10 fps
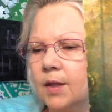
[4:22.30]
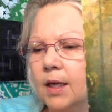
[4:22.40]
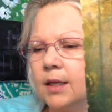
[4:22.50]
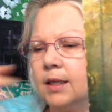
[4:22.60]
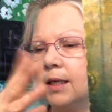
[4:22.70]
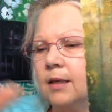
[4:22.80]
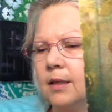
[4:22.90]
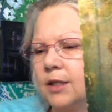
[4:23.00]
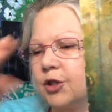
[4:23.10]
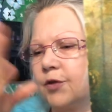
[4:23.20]
And then
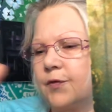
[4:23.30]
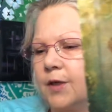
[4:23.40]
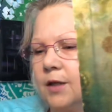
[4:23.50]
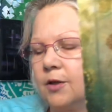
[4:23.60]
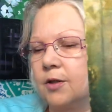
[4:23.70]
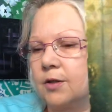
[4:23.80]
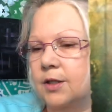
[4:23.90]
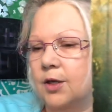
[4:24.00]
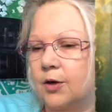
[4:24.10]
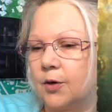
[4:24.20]
let your feelers
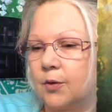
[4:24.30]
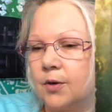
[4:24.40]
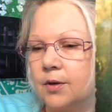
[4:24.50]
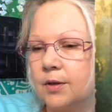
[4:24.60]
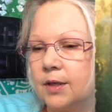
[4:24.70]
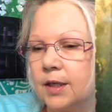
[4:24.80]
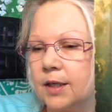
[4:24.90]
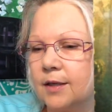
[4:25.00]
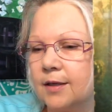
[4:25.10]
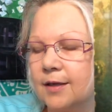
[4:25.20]
go.
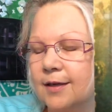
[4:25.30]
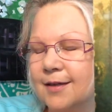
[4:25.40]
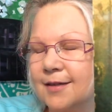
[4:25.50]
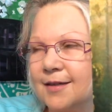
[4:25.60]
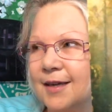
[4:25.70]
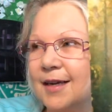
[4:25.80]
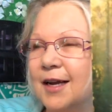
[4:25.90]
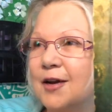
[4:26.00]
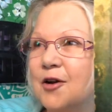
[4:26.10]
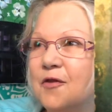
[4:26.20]
And
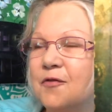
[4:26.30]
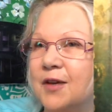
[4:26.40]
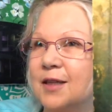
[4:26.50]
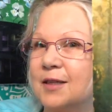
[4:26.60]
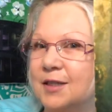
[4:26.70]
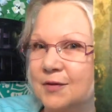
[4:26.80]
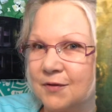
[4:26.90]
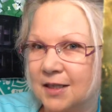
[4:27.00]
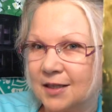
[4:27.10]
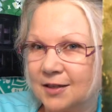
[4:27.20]
I call feelings
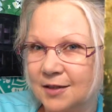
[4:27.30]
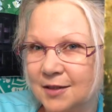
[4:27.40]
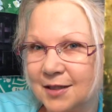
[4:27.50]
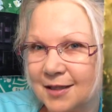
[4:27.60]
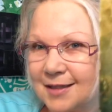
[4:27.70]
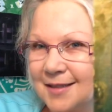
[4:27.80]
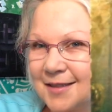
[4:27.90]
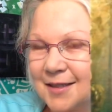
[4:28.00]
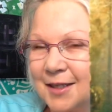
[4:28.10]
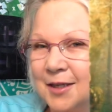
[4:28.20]
feelers,
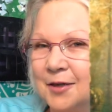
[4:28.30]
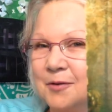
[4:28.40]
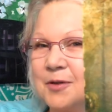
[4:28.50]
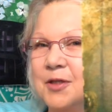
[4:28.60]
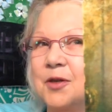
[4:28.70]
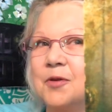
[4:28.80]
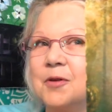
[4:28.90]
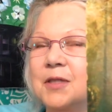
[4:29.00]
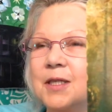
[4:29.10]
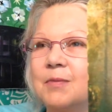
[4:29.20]
you know. So
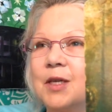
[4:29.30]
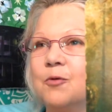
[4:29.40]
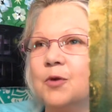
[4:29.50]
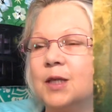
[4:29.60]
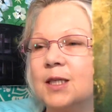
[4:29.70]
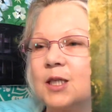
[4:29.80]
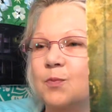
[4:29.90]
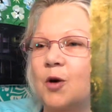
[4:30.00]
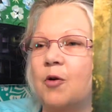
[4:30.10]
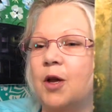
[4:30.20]
there's something really
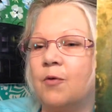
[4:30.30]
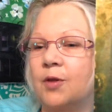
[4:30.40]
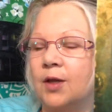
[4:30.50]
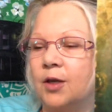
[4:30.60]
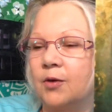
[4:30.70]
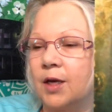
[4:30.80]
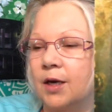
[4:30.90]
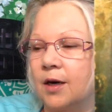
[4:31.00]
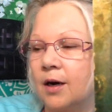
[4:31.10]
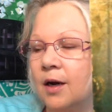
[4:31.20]
sprouting within you
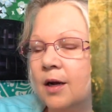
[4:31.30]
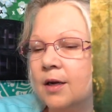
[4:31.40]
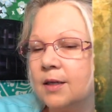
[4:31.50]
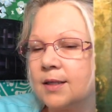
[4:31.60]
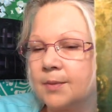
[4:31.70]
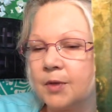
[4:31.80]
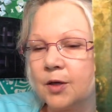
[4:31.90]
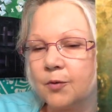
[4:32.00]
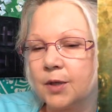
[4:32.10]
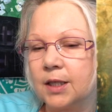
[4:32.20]
here,
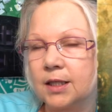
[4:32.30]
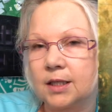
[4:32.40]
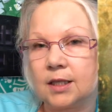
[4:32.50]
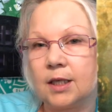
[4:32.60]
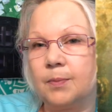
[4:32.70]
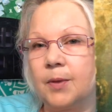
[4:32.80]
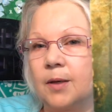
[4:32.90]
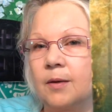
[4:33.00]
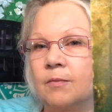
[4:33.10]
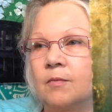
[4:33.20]
something really deep
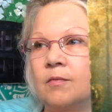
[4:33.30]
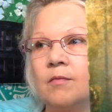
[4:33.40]
and